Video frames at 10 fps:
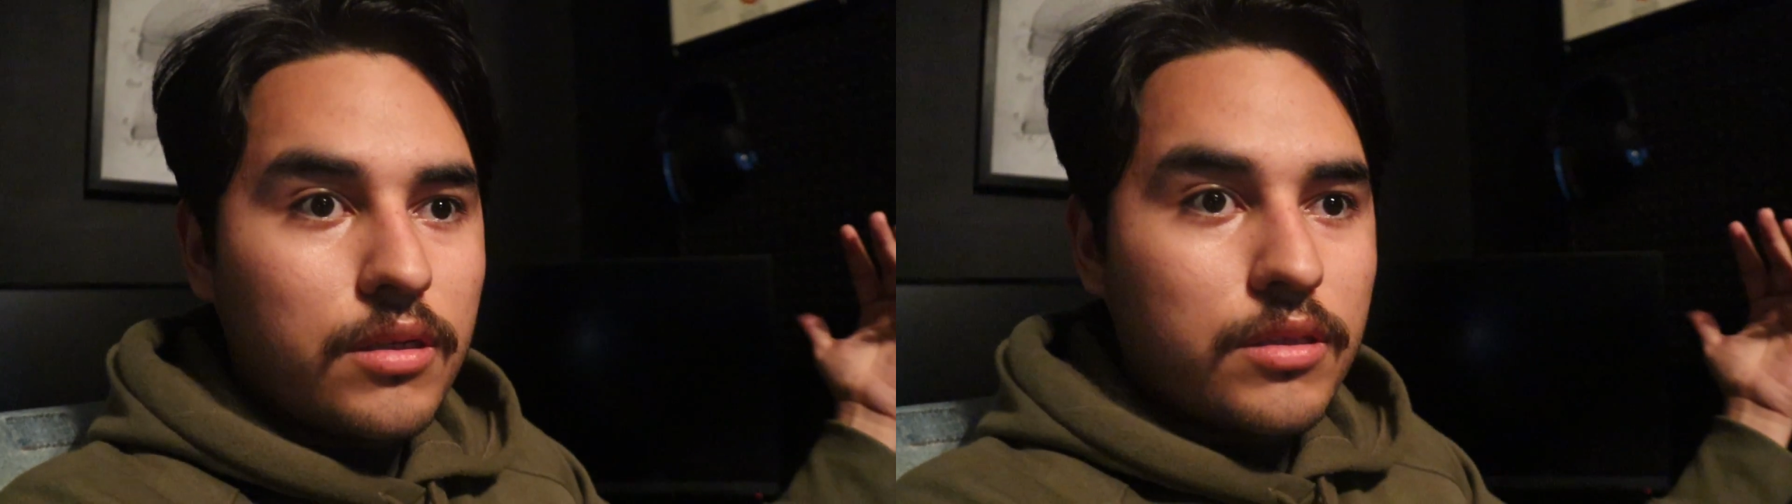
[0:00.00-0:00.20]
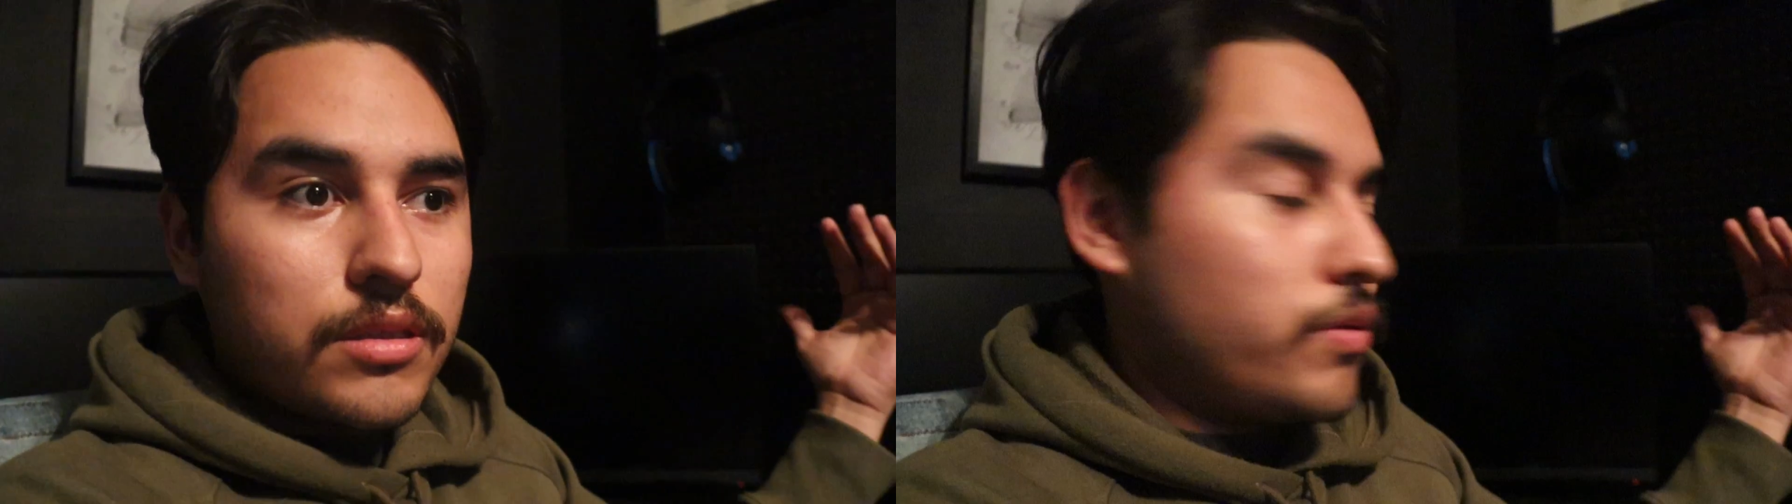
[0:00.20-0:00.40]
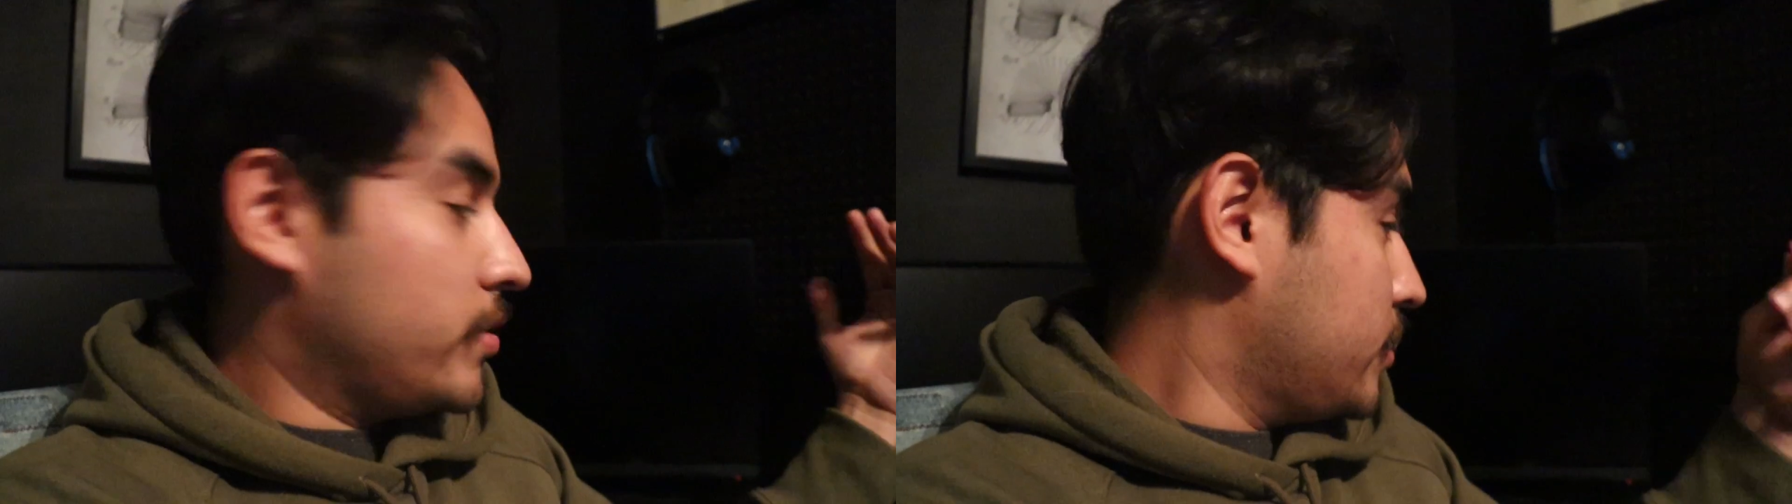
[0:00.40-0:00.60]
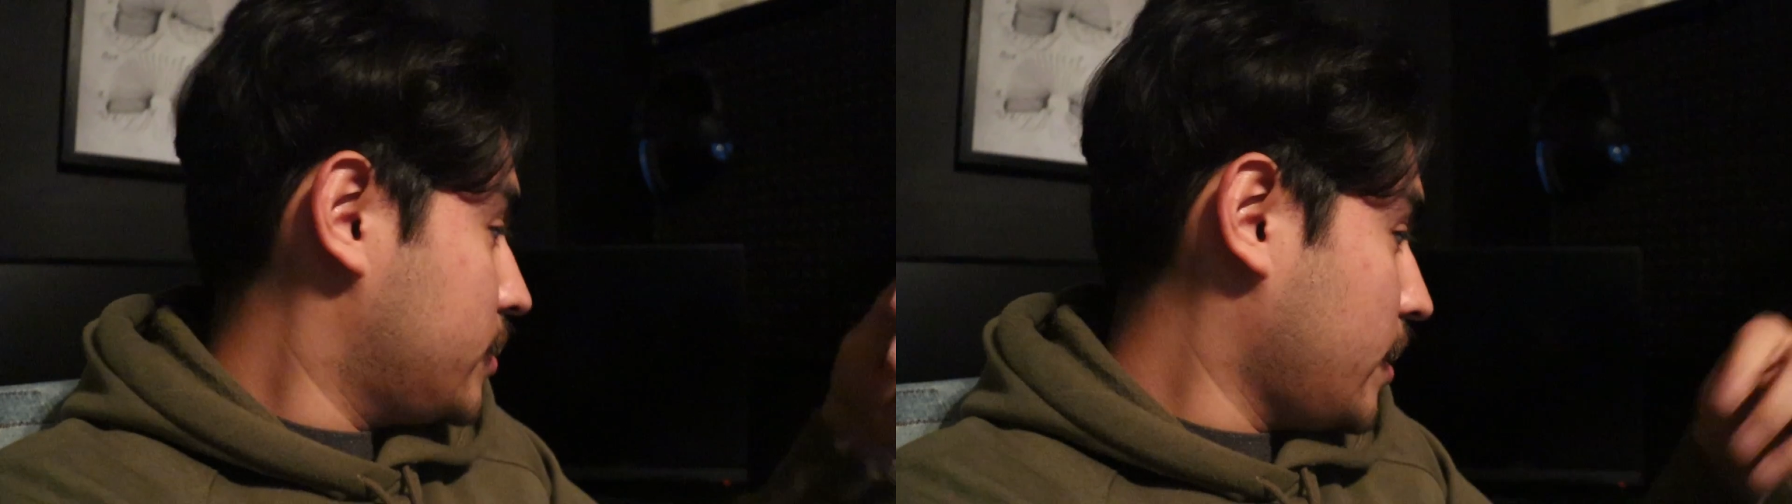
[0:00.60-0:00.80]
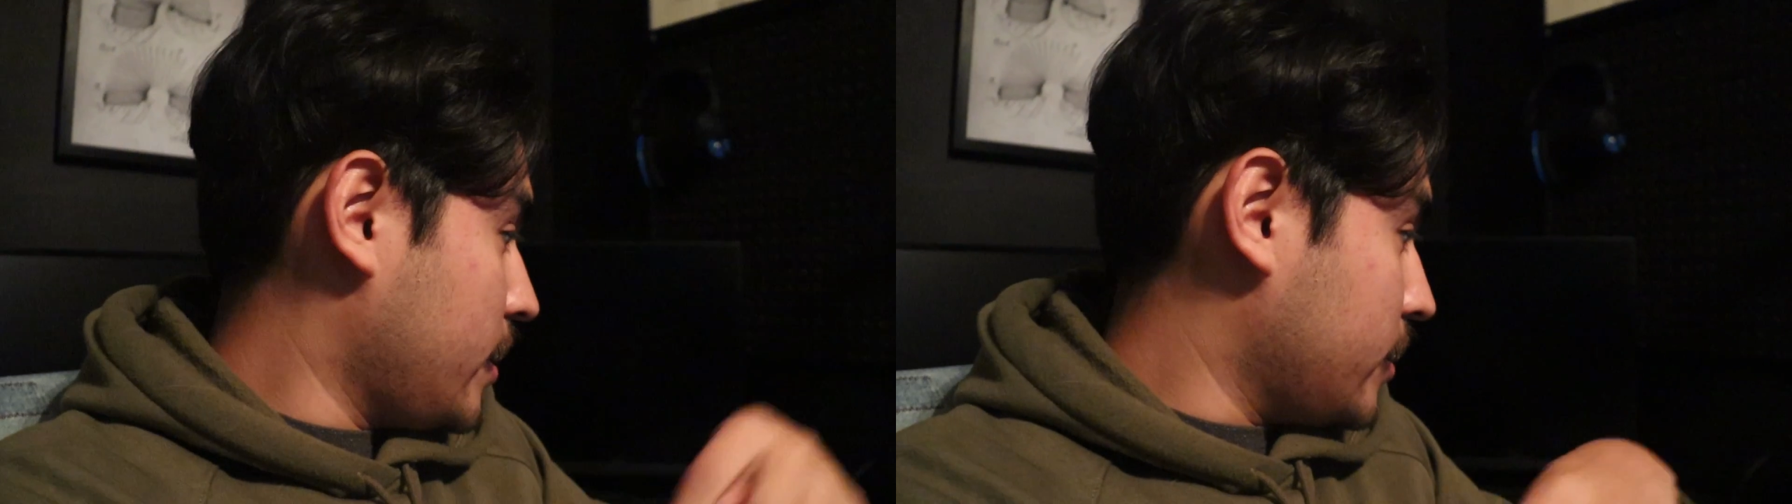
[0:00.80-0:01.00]
it's going to
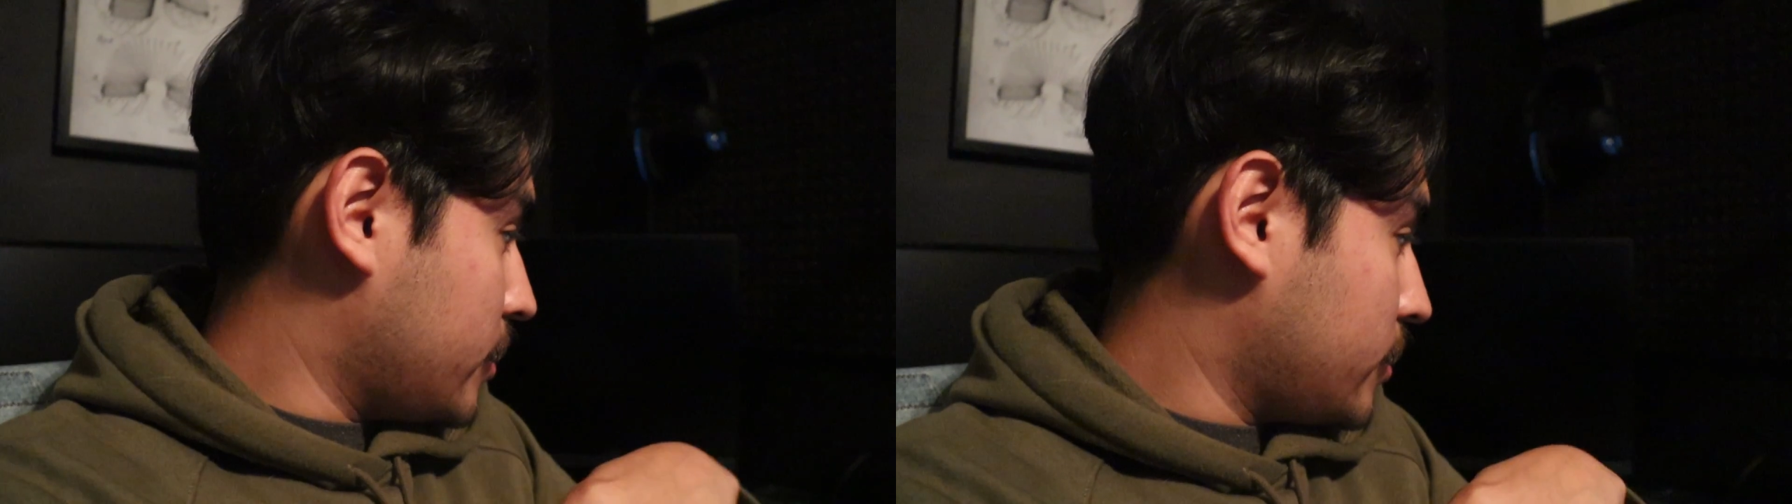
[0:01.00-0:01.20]
take